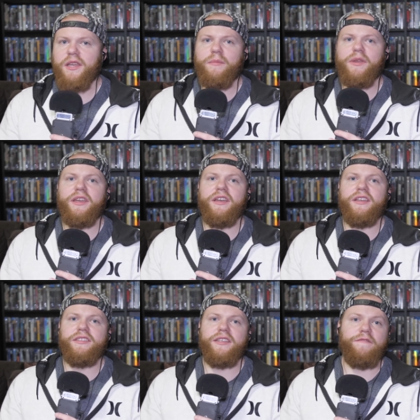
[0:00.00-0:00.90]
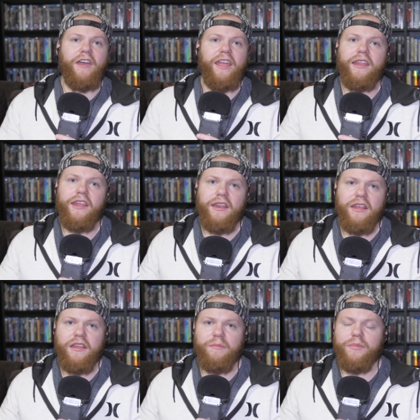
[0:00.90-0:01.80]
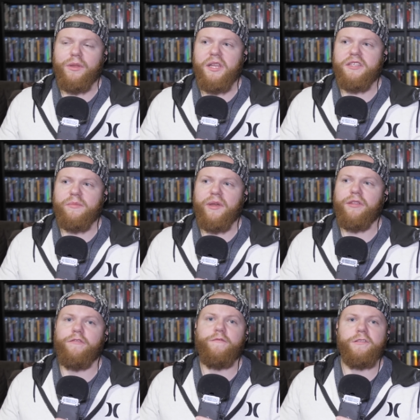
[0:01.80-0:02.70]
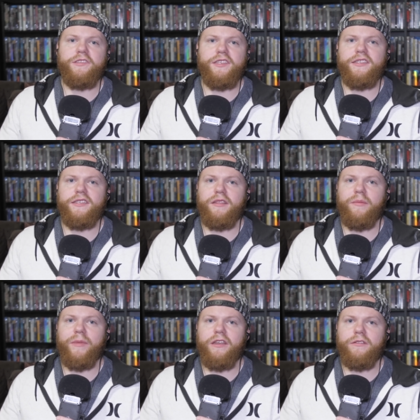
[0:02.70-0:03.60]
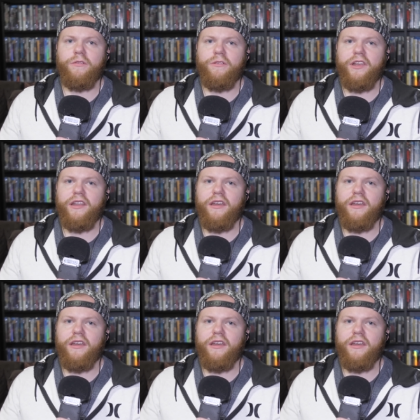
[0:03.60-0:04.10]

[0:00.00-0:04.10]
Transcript: because if I had any complaints about the first season of The Mandalorian,